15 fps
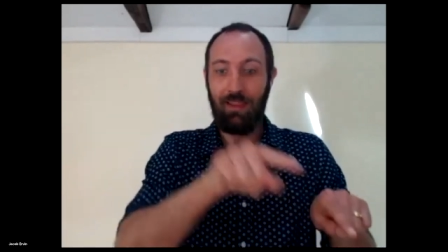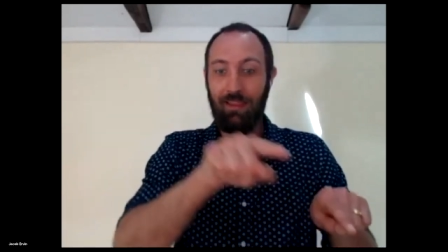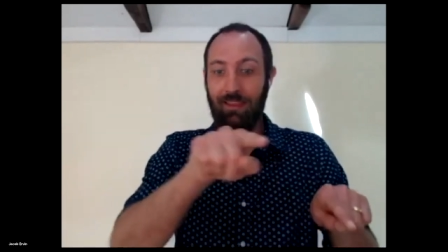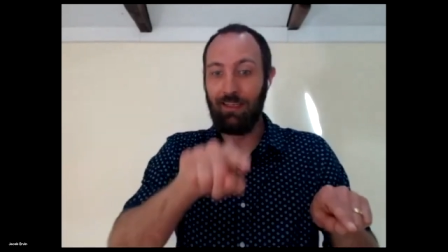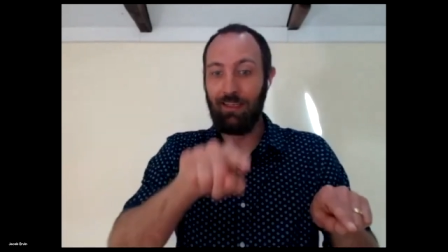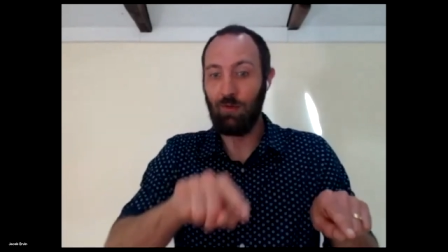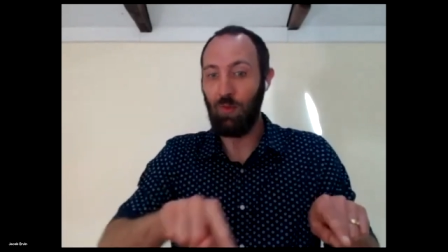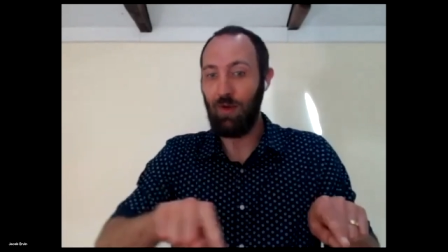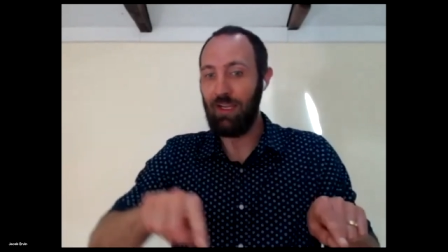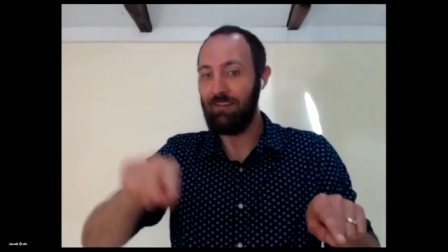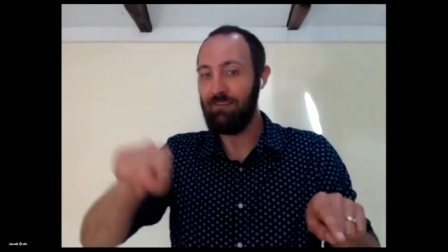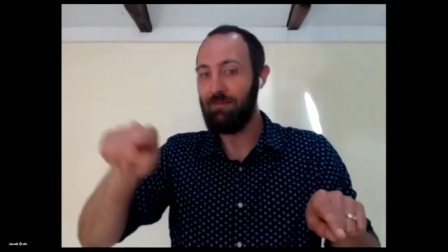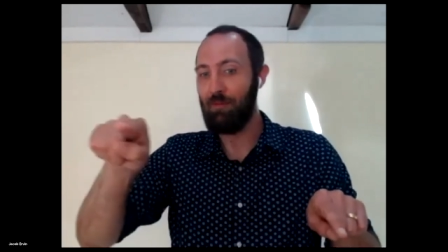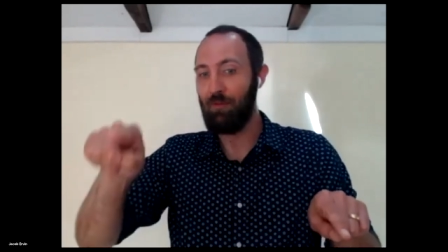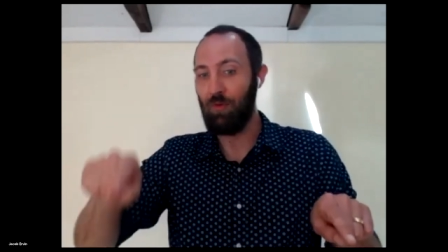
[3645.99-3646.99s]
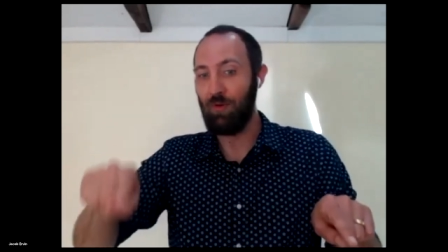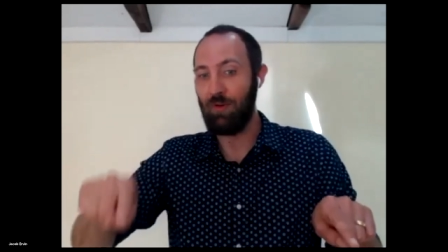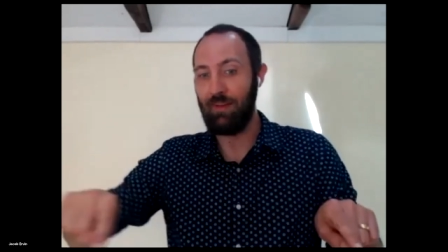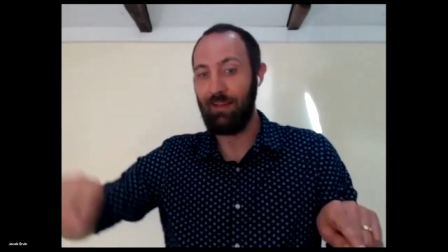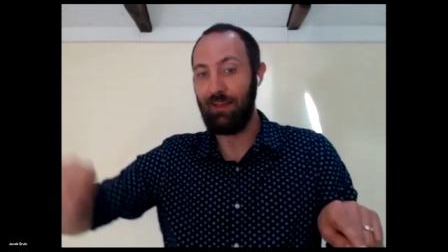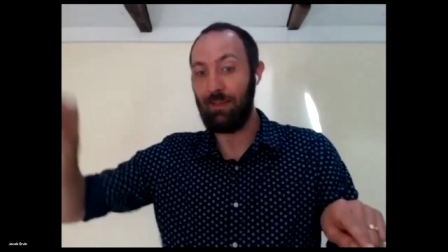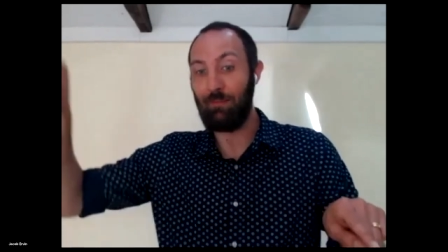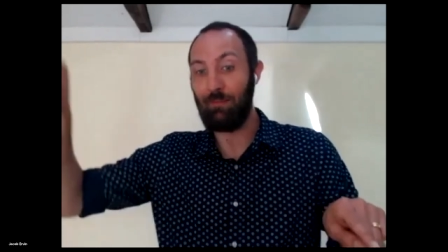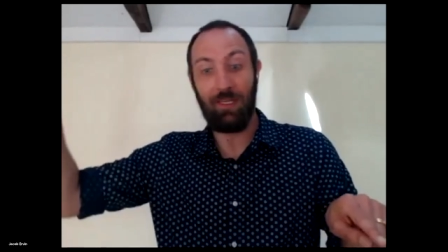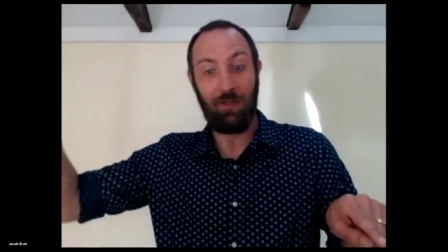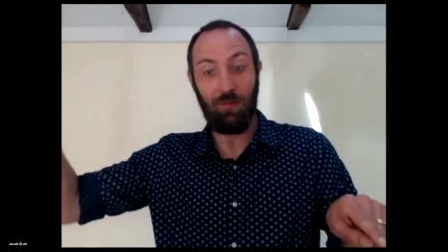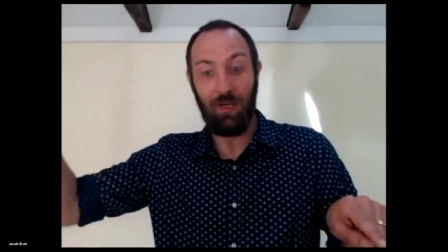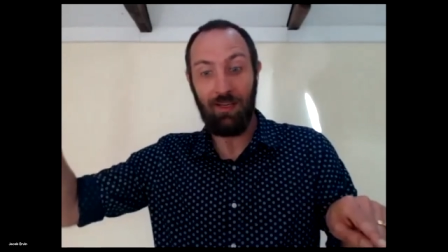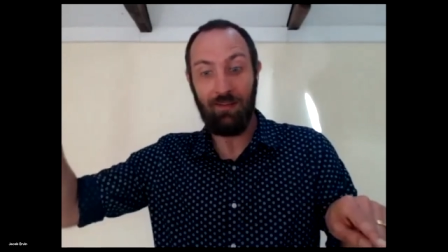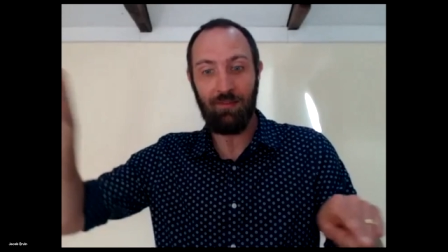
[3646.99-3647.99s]
little wave before the like
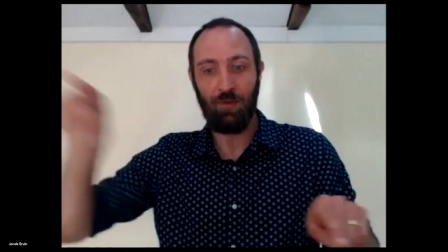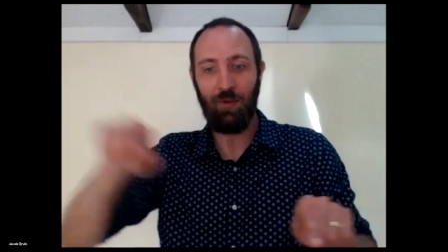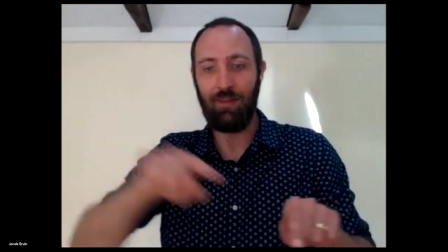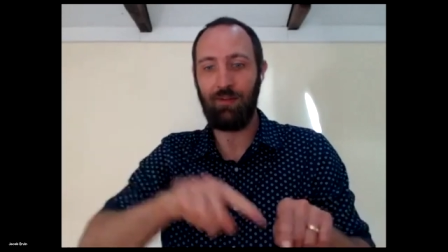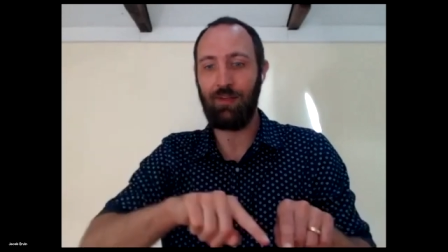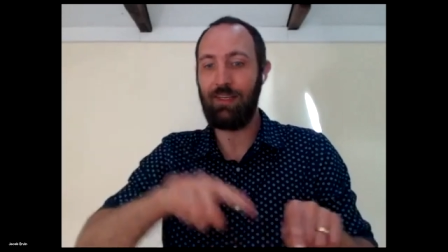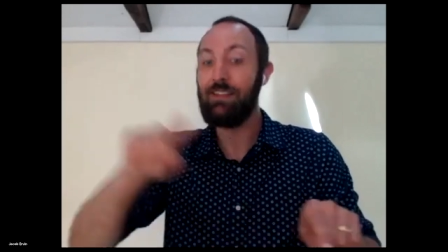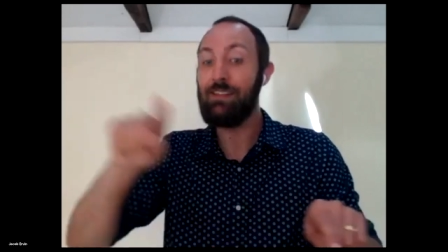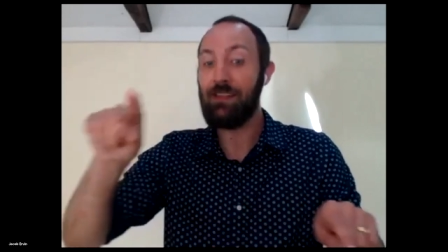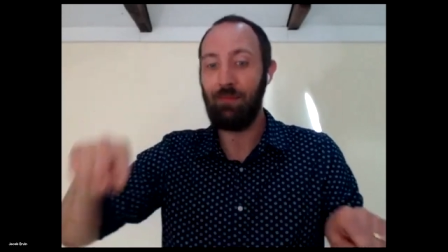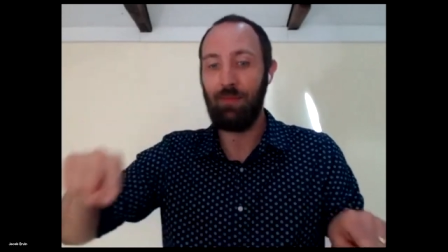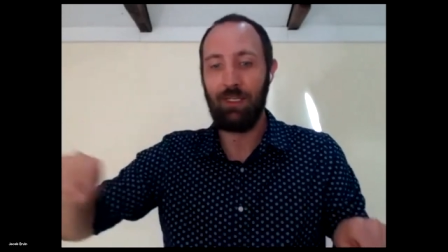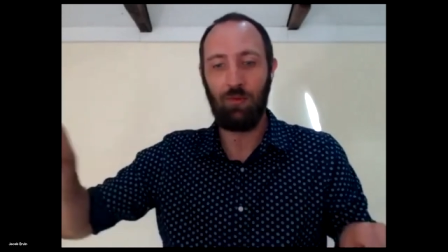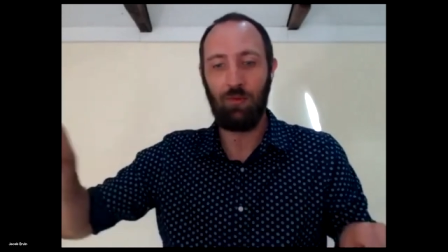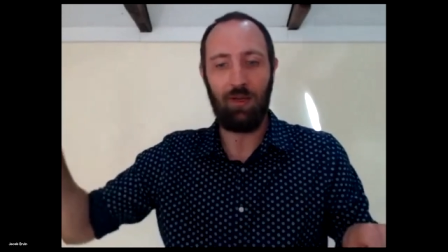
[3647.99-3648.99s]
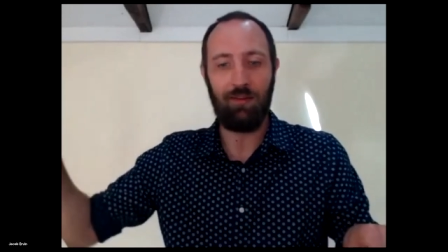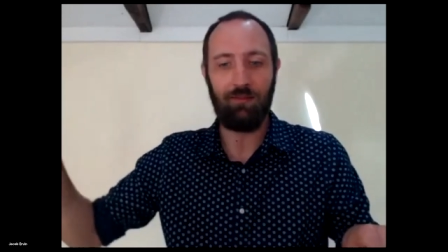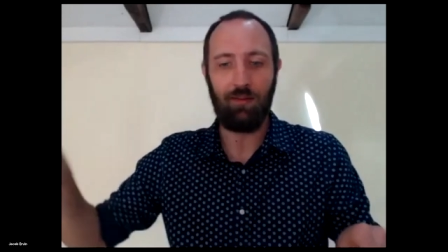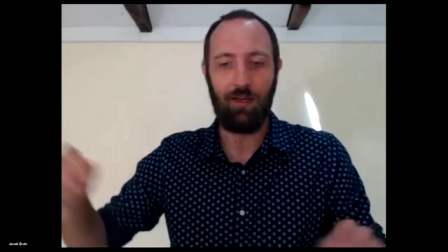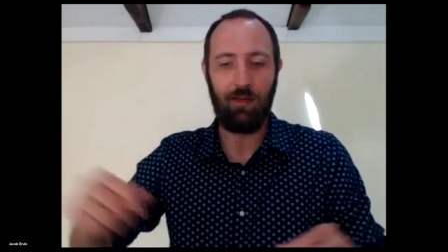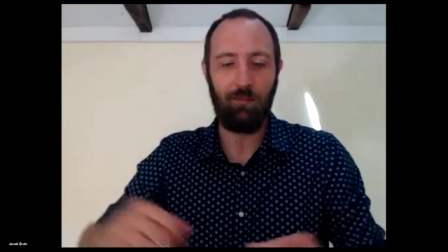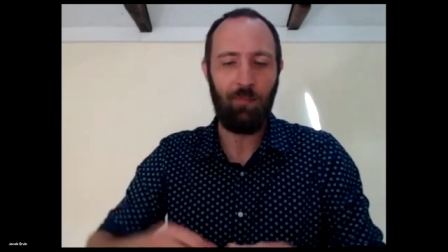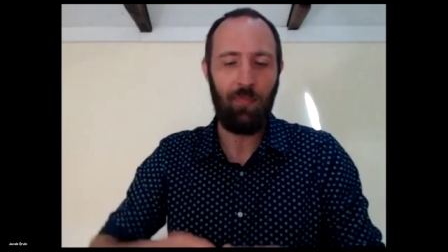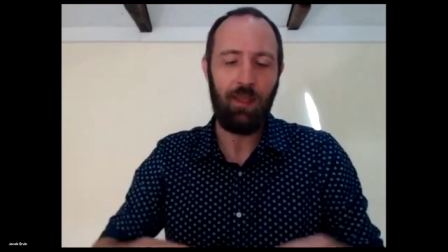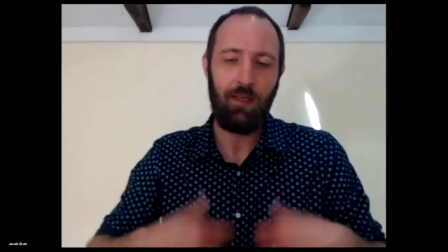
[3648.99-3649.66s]
big wave or whether it is the big wave, right?